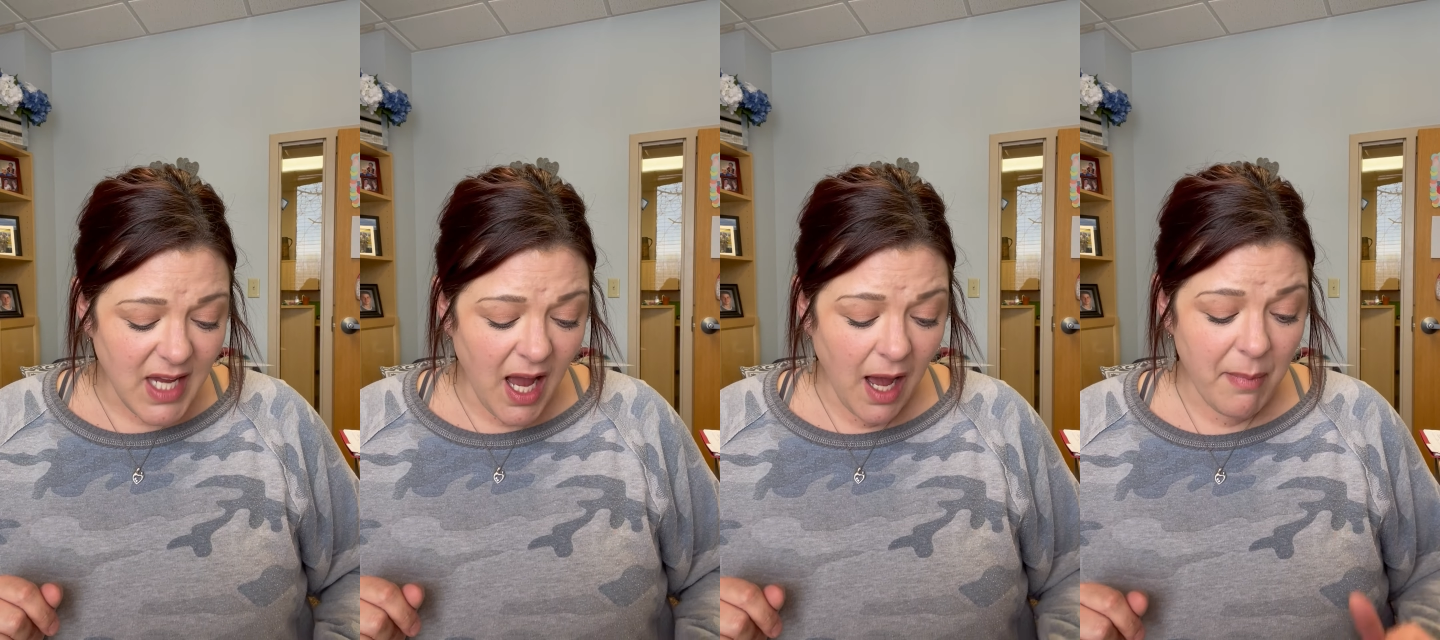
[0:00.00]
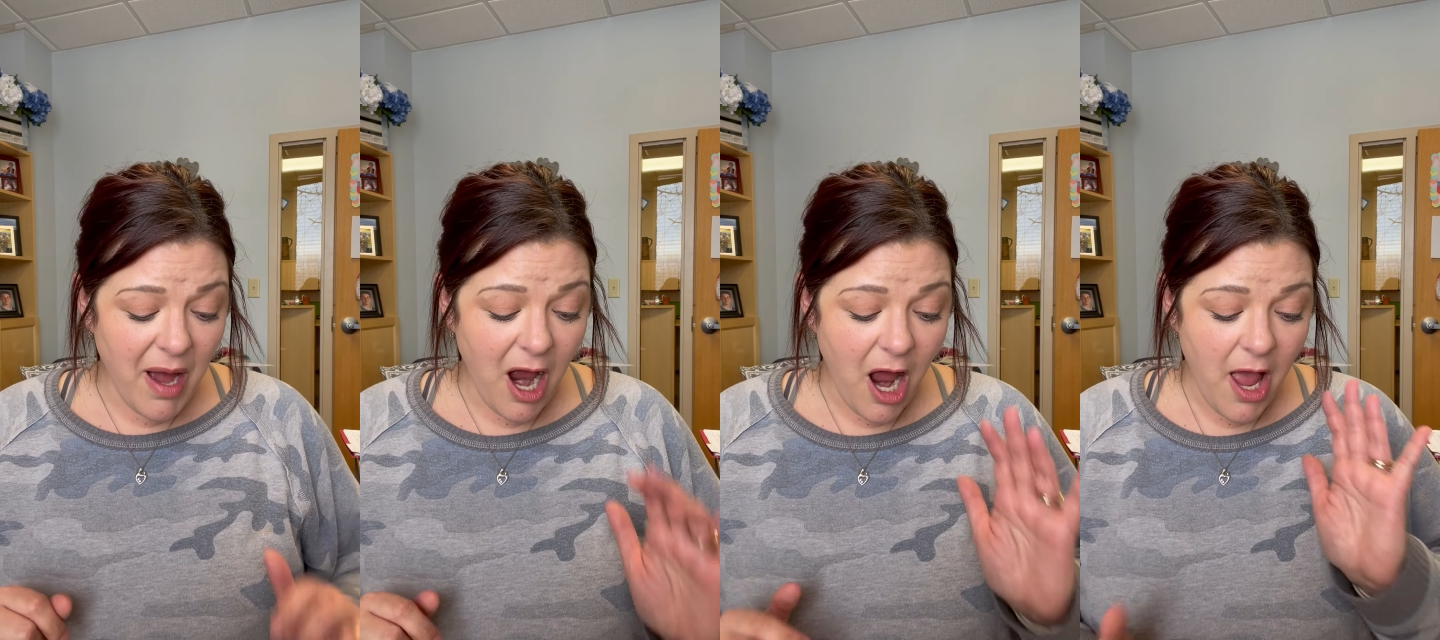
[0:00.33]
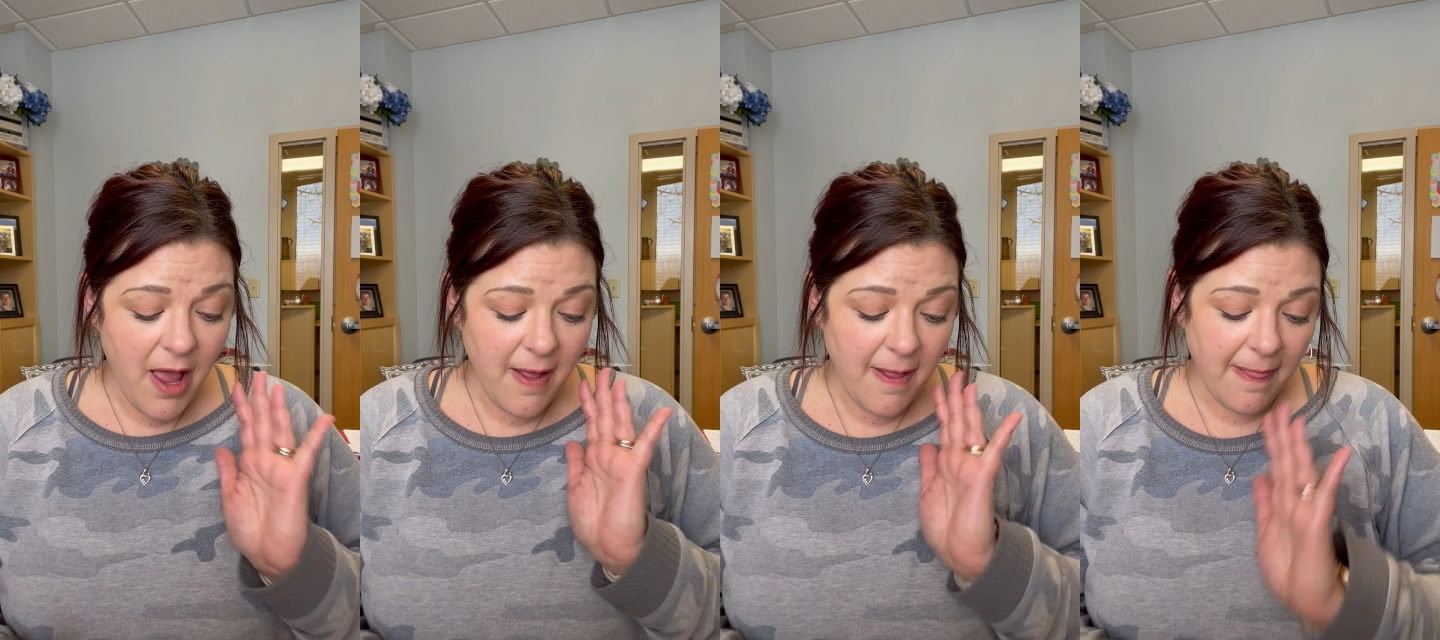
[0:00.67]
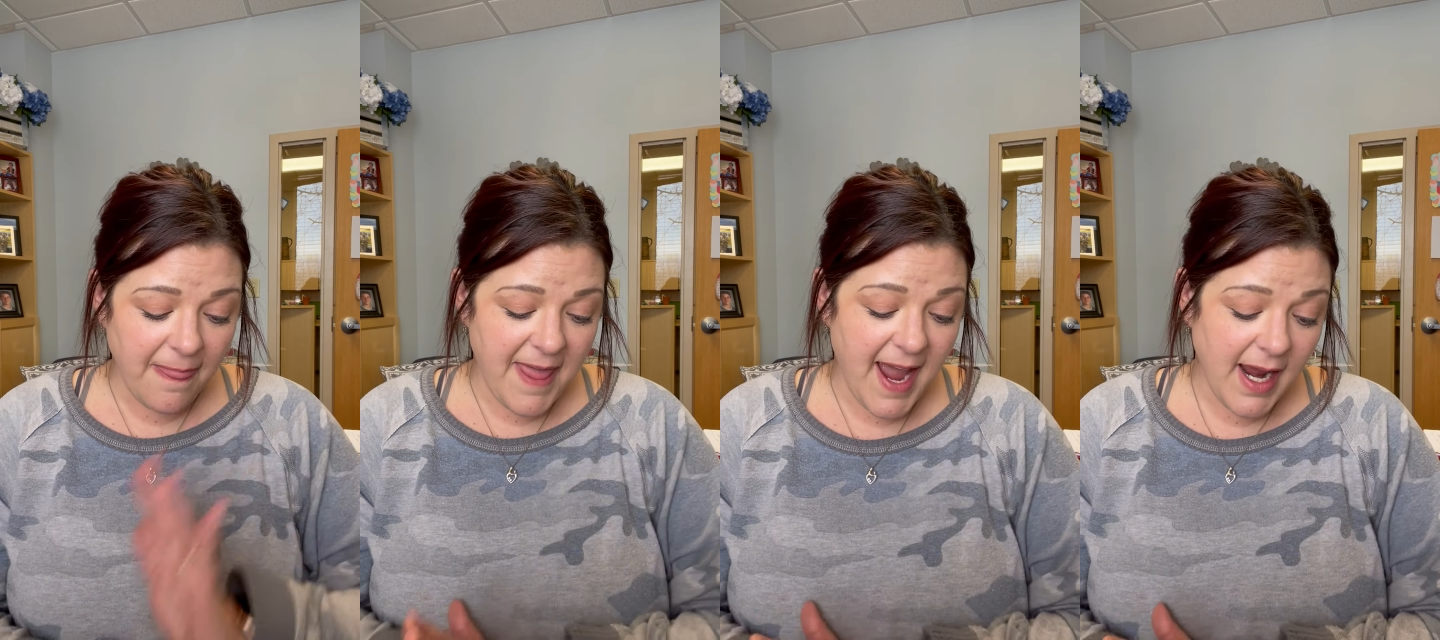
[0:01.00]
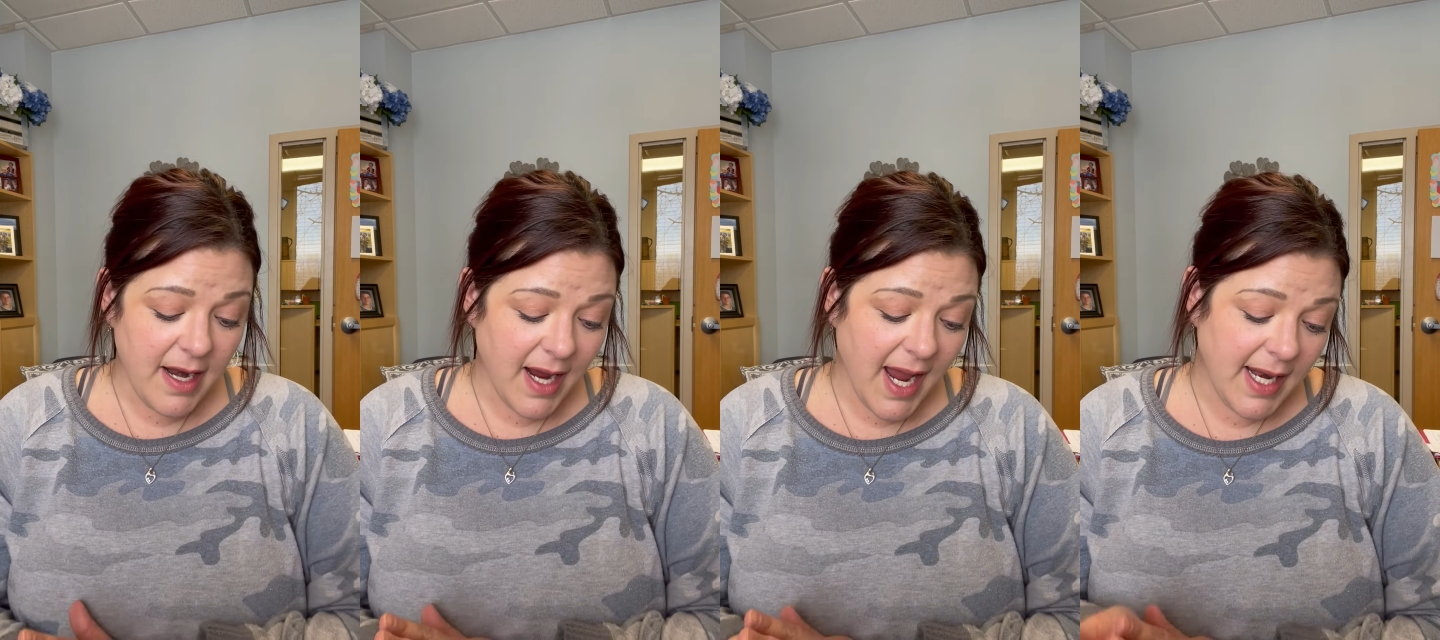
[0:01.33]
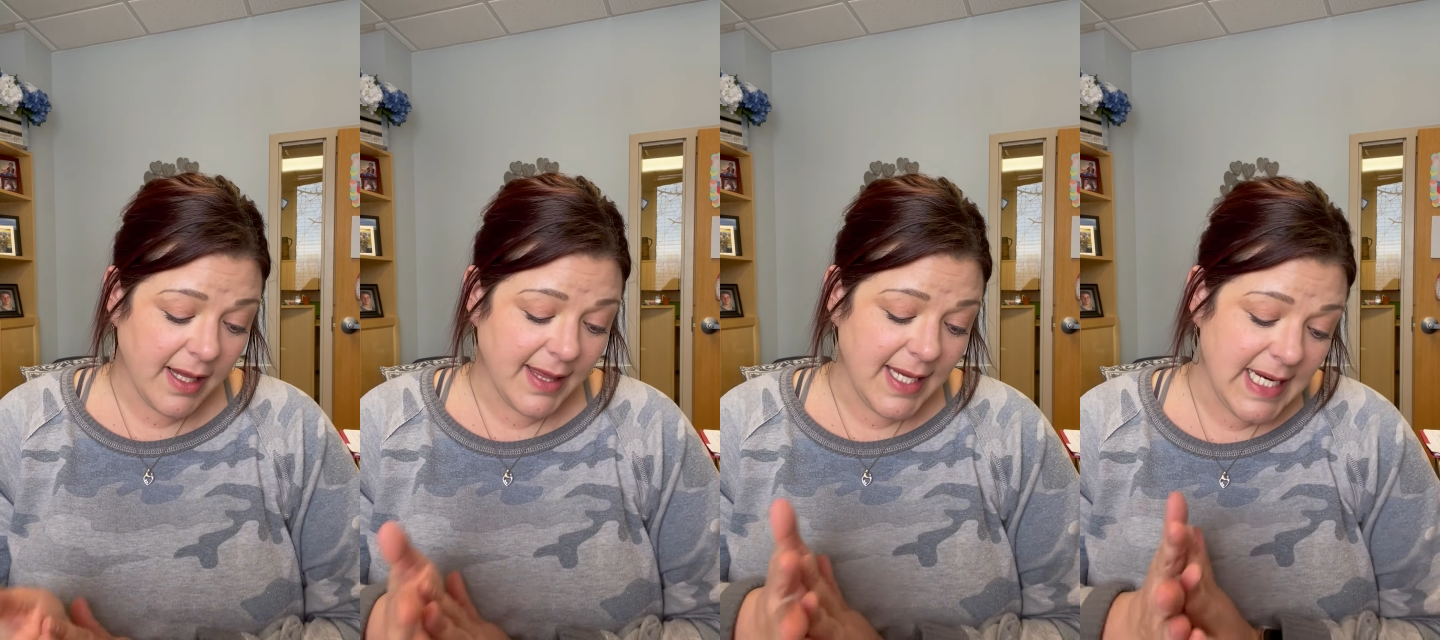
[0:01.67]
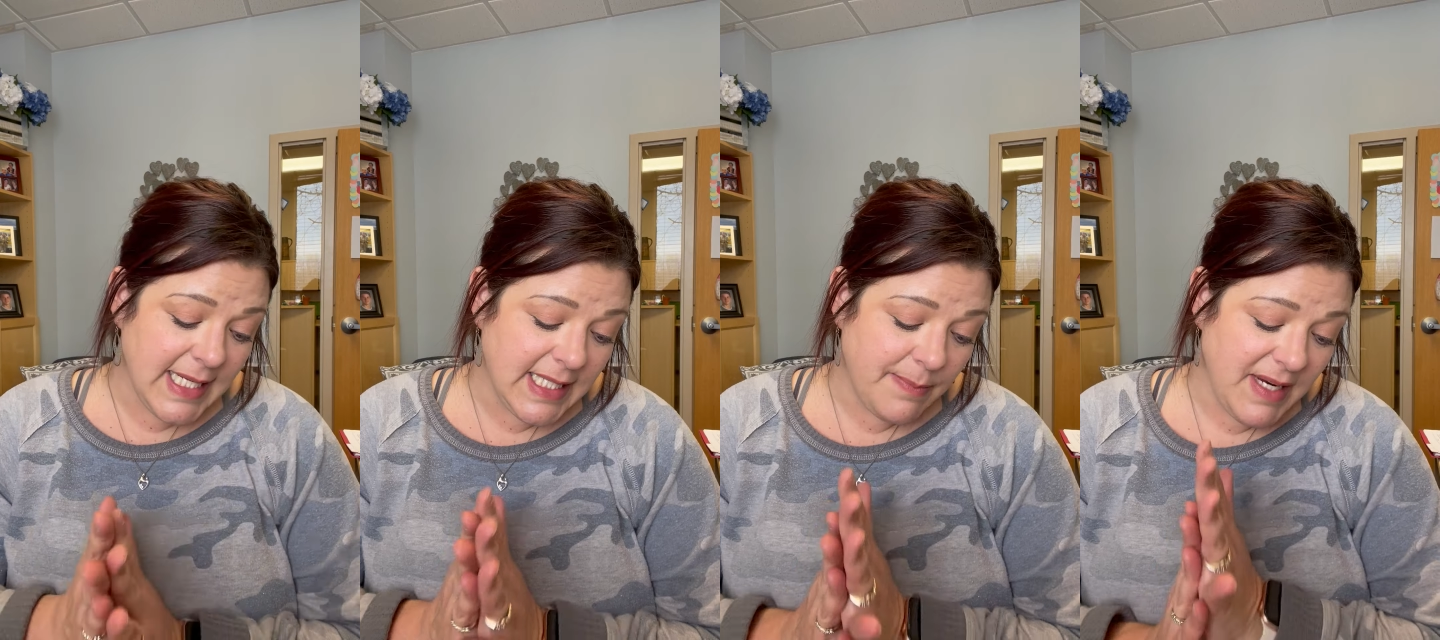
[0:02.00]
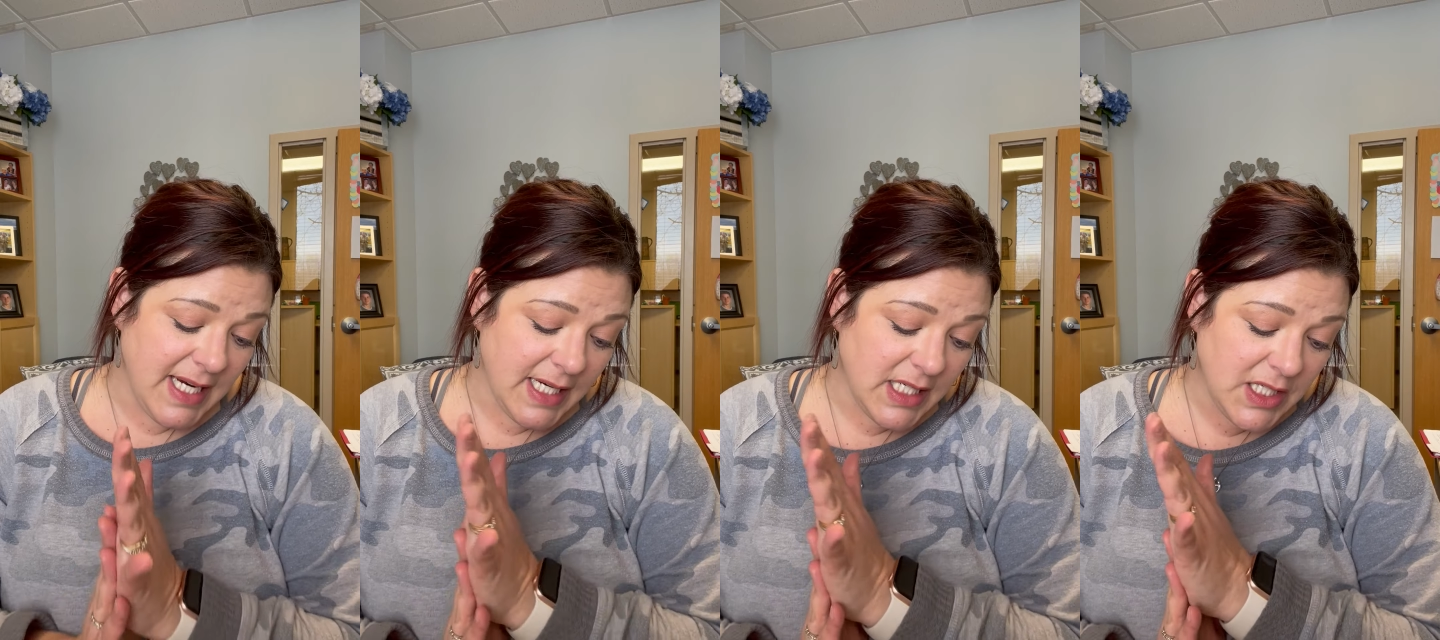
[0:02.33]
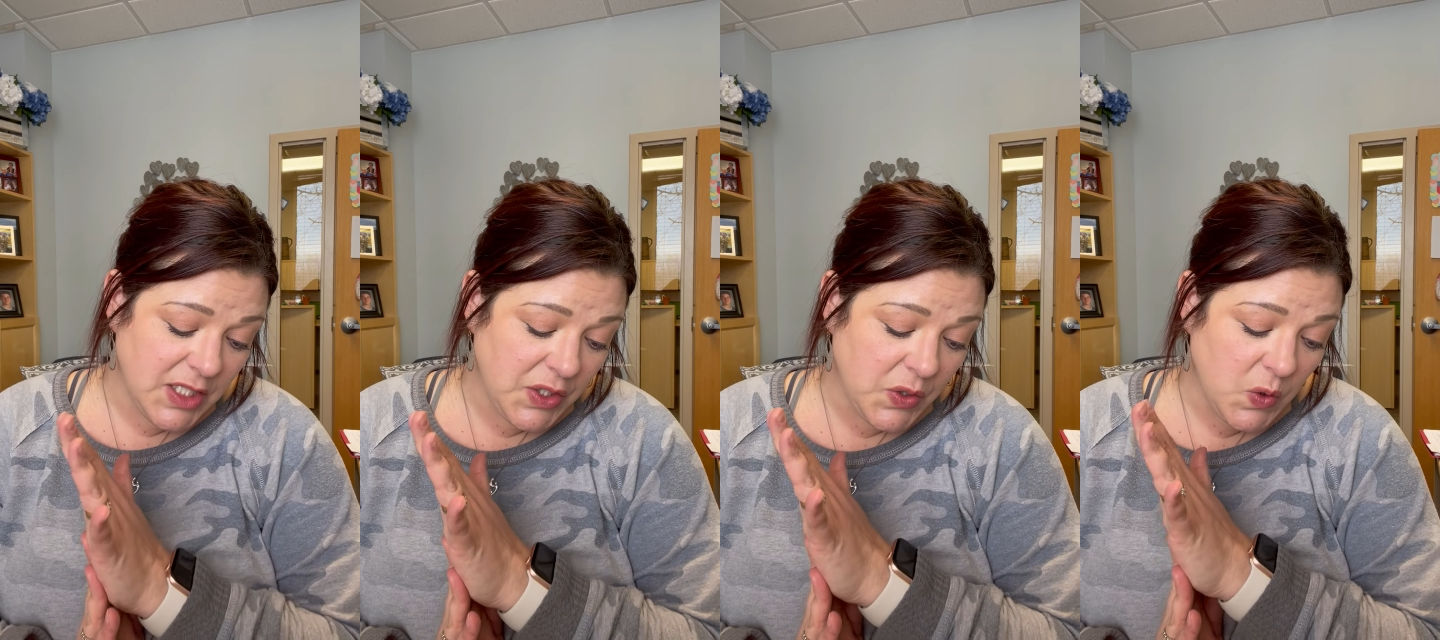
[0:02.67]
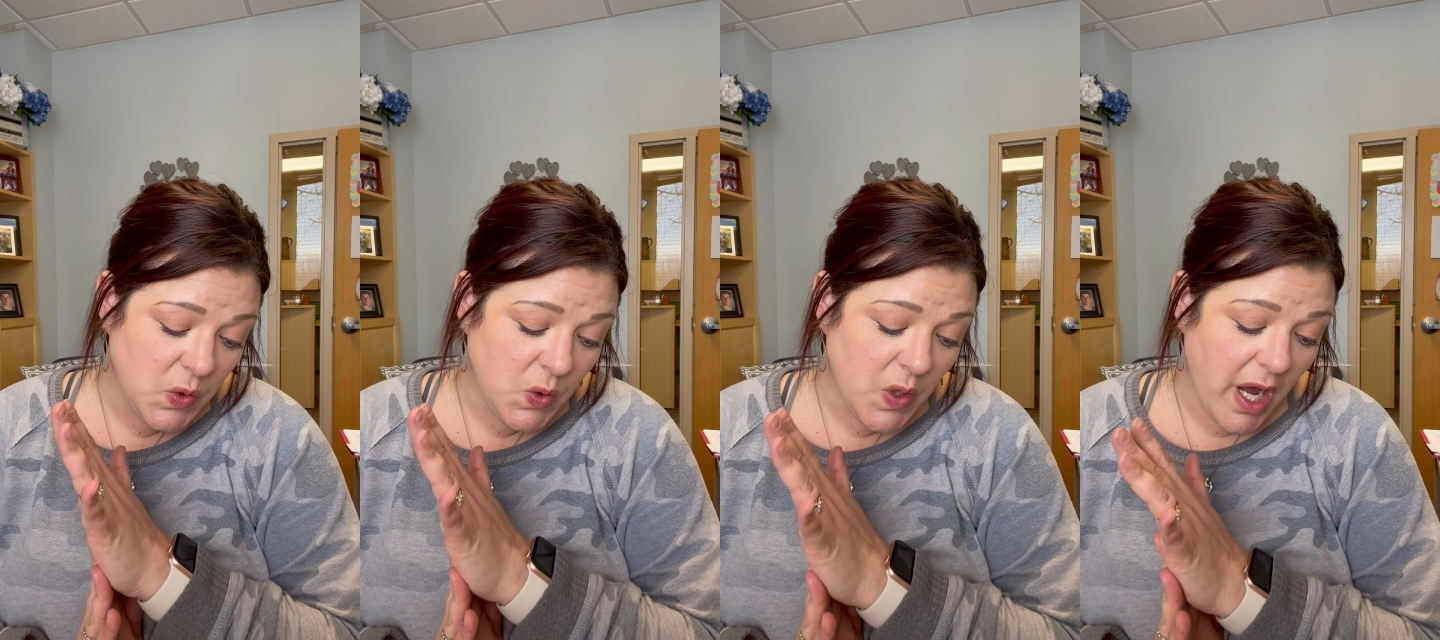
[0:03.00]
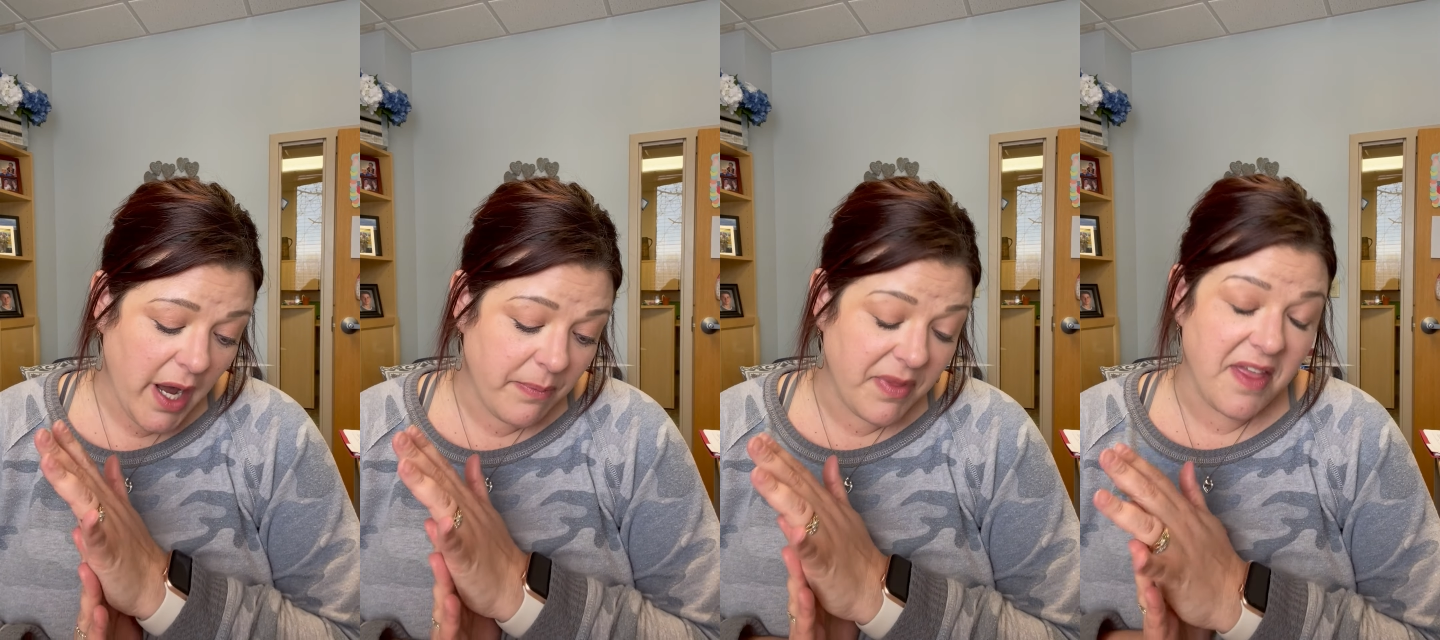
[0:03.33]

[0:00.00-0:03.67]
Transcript: Um, that kind of leads me to um,